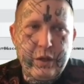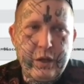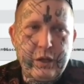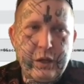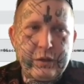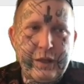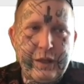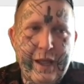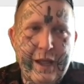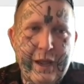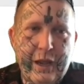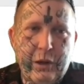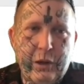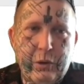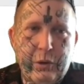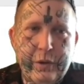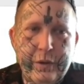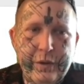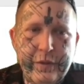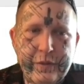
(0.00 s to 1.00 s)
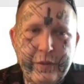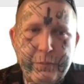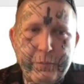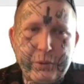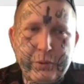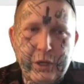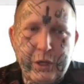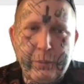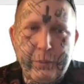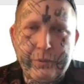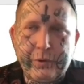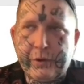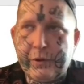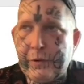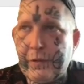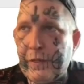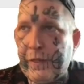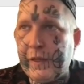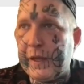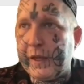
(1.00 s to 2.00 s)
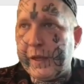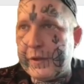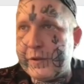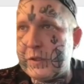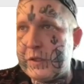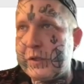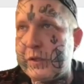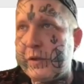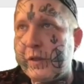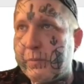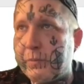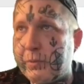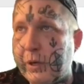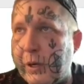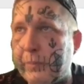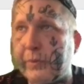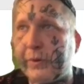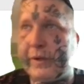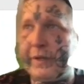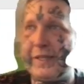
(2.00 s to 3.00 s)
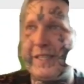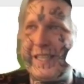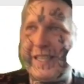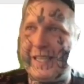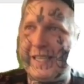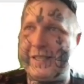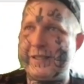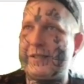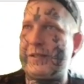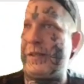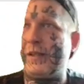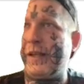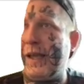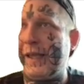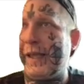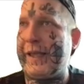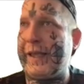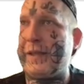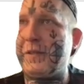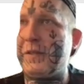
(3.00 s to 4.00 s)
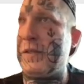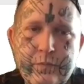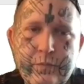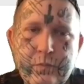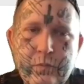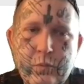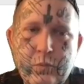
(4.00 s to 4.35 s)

allow the proper things, the proper intents, I guess.